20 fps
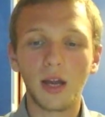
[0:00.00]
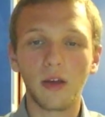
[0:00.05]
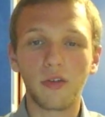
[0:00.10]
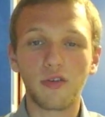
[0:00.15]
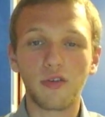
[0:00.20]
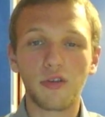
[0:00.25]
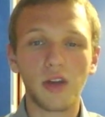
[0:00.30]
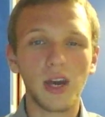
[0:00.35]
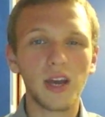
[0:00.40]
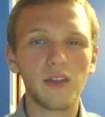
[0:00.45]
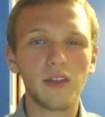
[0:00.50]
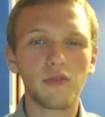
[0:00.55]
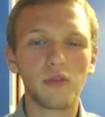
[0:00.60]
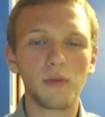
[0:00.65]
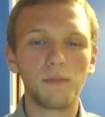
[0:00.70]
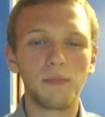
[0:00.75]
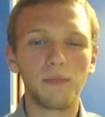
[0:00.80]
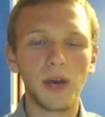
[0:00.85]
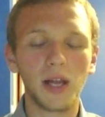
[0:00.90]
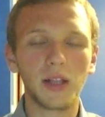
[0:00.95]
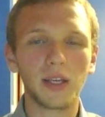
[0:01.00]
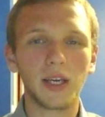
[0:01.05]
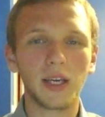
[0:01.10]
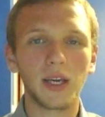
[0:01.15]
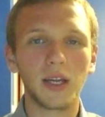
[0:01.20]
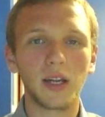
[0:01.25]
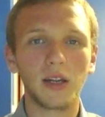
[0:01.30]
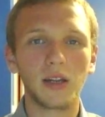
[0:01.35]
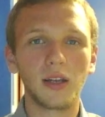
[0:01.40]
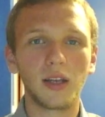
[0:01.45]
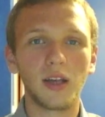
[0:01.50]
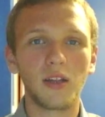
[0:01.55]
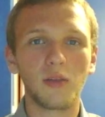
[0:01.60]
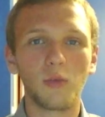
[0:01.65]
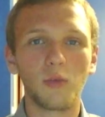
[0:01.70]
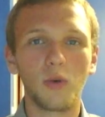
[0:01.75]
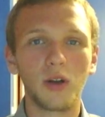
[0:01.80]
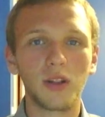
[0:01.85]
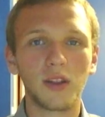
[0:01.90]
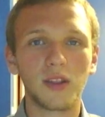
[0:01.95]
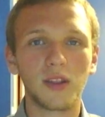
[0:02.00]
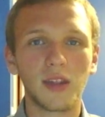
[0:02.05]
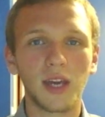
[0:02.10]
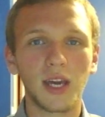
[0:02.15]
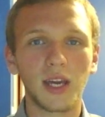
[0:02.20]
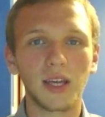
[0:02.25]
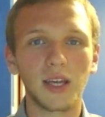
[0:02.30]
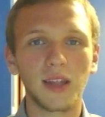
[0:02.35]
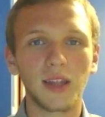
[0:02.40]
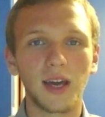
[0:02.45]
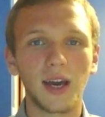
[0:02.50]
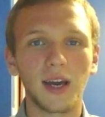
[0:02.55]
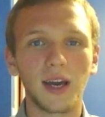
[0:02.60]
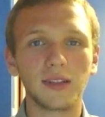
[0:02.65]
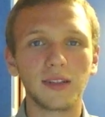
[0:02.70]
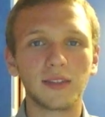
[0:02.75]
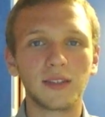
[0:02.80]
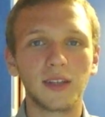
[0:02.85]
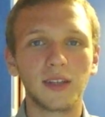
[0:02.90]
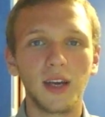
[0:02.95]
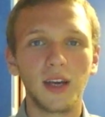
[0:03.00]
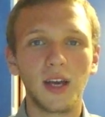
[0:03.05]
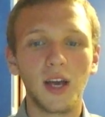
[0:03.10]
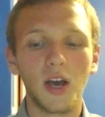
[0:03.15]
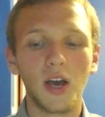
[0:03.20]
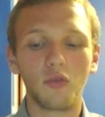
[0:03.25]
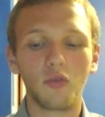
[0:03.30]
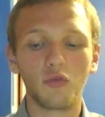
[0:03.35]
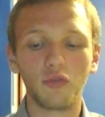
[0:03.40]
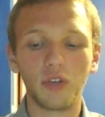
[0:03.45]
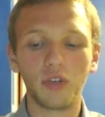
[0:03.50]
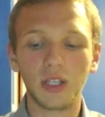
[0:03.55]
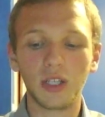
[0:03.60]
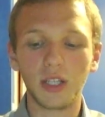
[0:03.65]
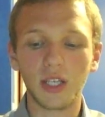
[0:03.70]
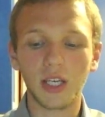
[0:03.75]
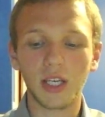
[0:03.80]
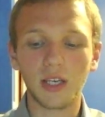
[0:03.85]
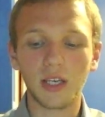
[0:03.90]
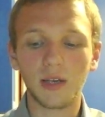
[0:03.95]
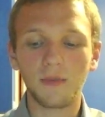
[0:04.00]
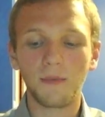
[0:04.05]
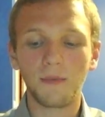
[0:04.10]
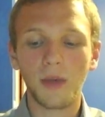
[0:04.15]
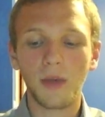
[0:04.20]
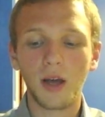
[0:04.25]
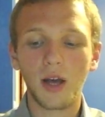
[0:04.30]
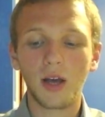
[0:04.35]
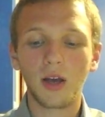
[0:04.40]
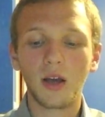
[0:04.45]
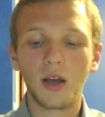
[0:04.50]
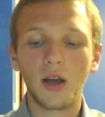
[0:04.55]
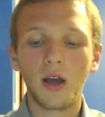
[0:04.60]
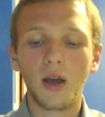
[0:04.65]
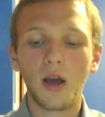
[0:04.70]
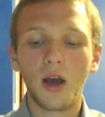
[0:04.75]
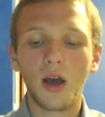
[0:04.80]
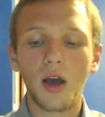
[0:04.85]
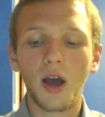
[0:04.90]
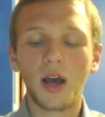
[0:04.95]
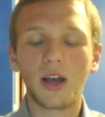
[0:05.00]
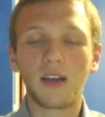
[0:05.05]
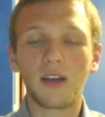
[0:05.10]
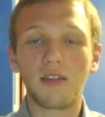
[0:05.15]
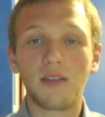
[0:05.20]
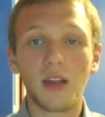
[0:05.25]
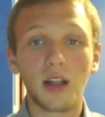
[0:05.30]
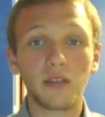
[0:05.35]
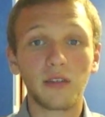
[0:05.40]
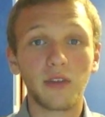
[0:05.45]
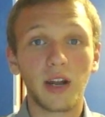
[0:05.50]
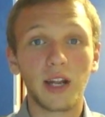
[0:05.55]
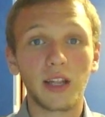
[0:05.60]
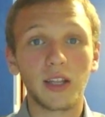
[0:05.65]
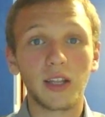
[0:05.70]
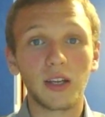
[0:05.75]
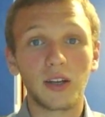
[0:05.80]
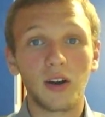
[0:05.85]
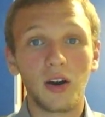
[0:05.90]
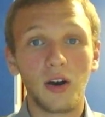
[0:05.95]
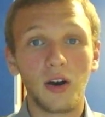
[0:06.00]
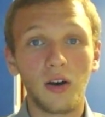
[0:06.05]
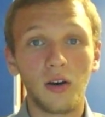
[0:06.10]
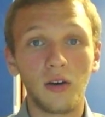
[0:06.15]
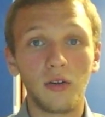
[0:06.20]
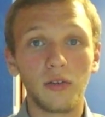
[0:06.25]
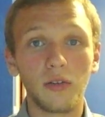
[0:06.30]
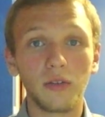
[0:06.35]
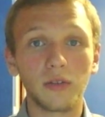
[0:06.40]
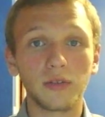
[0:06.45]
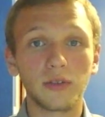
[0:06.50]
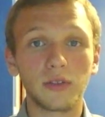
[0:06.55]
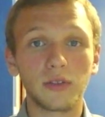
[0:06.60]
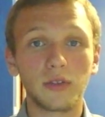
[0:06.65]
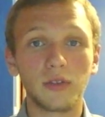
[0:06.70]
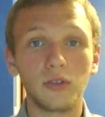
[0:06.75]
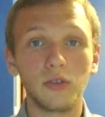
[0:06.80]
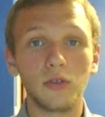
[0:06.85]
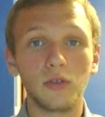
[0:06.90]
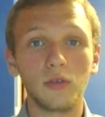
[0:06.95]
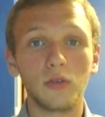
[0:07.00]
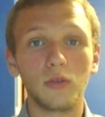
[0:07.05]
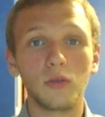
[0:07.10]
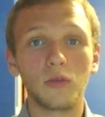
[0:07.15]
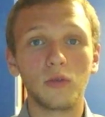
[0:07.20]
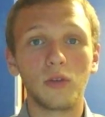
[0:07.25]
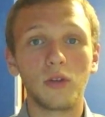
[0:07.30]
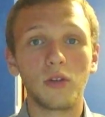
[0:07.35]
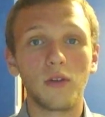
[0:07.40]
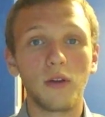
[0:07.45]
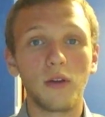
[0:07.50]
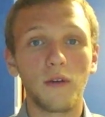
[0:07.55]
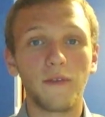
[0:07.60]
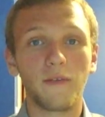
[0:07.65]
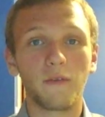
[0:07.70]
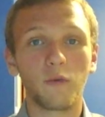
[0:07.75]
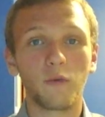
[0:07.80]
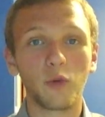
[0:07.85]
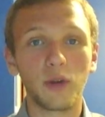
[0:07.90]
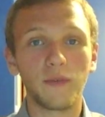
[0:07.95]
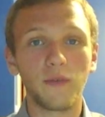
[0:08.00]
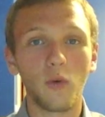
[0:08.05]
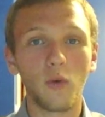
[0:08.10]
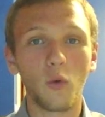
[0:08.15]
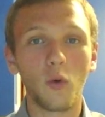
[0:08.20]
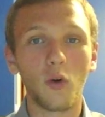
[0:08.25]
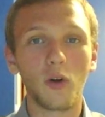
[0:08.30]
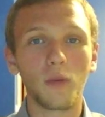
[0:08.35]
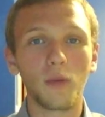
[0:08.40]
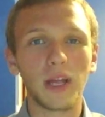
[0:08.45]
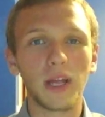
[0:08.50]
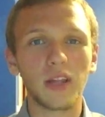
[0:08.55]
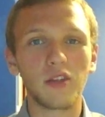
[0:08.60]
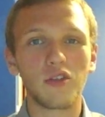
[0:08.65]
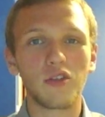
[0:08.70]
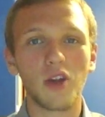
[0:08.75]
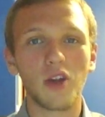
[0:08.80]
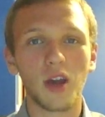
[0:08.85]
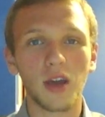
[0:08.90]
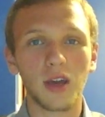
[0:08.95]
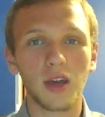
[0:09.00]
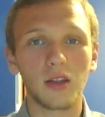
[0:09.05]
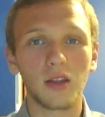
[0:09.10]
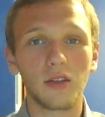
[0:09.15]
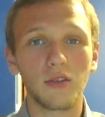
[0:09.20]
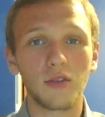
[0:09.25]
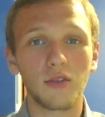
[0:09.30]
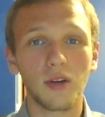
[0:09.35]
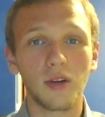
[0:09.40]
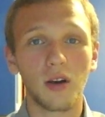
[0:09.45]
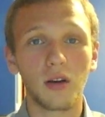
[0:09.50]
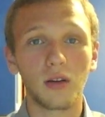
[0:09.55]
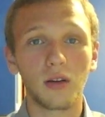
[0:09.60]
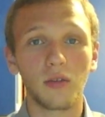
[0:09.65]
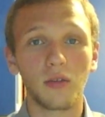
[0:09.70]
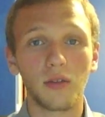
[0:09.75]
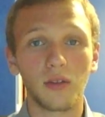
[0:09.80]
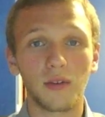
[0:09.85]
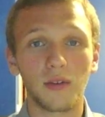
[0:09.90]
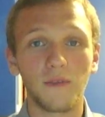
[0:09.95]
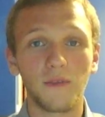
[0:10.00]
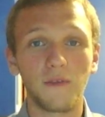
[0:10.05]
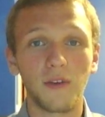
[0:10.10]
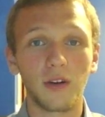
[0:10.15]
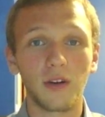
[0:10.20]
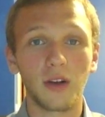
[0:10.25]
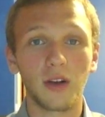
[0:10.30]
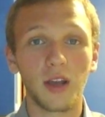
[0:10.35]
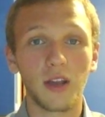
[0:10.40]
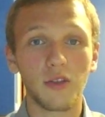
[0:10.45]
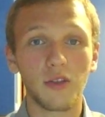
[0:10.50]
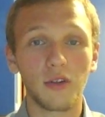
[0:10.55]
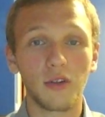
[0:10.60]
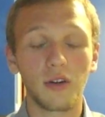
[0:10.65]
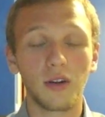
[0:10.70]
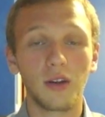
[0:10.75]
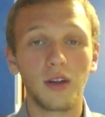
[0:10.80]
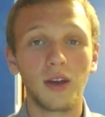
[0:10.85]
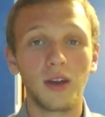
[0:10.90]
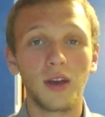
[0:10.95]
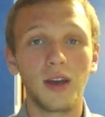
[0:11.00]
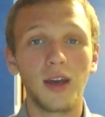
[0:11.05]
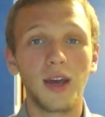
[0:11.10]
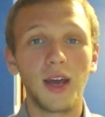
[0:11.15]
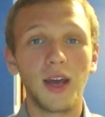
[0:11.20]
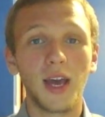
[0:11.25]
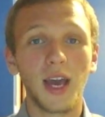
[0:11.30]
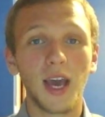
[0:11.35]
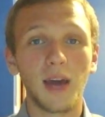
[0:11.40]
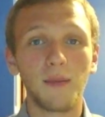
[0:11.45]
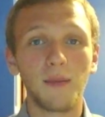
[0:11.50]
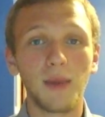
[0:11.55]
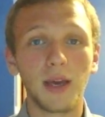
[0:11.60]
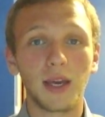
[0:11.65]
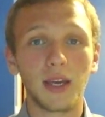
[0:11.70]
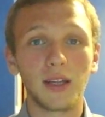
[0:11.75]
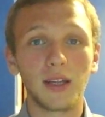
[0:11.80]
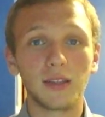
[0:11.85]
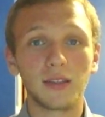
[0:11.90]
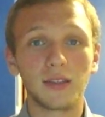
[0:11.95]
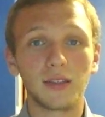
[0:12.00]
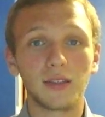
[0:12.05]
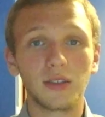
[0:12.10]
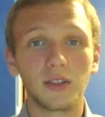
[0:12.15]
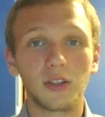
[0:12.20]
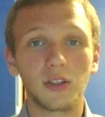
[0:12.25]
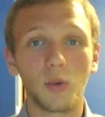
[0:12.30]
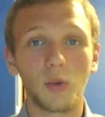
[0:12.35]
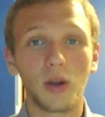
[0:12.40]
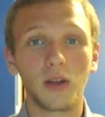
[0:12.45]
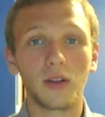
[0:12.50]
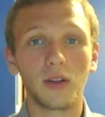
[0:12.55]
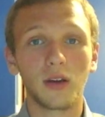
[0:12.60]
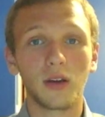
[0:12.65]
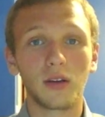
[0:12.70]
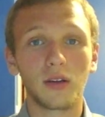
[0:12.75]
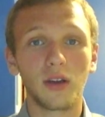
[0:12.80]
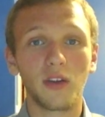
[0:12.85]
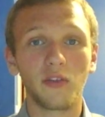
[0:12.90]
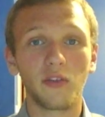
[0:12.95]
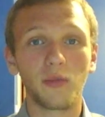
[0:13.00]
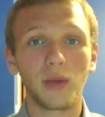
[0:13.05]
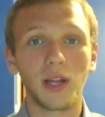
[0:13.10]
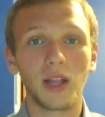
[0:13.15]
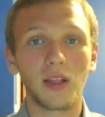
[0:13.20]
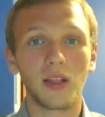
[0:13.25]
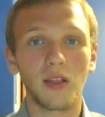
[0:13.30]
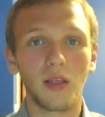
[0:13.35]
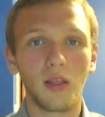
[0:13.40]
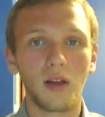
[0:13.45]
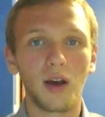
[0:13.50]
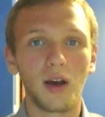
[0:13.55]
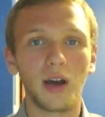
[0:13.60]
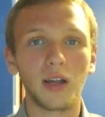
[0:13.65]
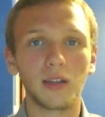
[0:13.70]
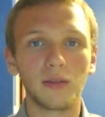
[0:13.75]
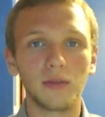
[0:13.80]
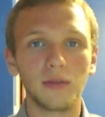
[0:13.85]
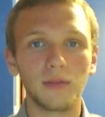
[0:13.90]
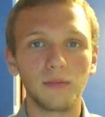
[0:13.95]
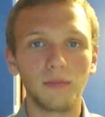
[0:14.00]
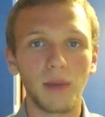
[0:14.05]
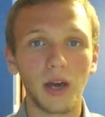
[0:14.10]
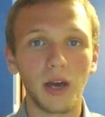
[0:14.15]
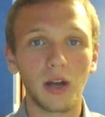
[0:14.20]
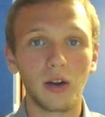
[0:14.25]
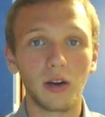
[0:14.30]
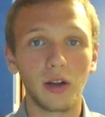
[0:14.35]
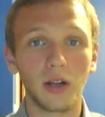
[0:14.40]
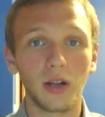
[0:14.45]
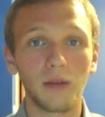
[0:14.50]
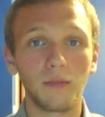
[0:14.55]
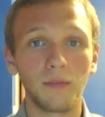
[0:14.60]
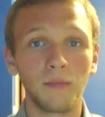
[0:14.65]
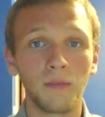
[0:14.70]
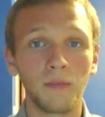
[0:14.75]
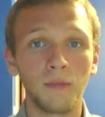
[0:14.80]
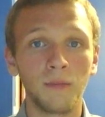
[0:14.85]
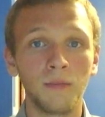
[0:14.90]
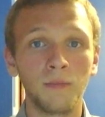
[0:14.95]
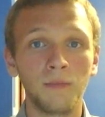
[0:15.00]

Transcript: Now, Shays' Rebellion is one thing that really accelerated the calls to reform and change the Articles of Confederation and make it to where the government is a lot better and